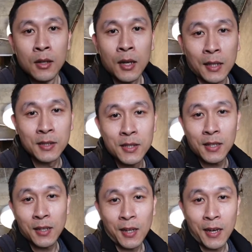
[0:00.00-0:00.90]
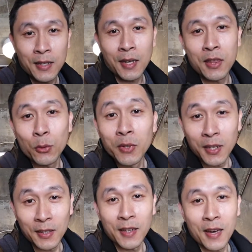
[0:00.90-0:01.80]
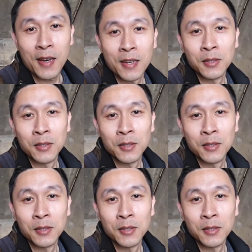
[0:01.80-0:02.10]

I can see the light, I think we're nearly there.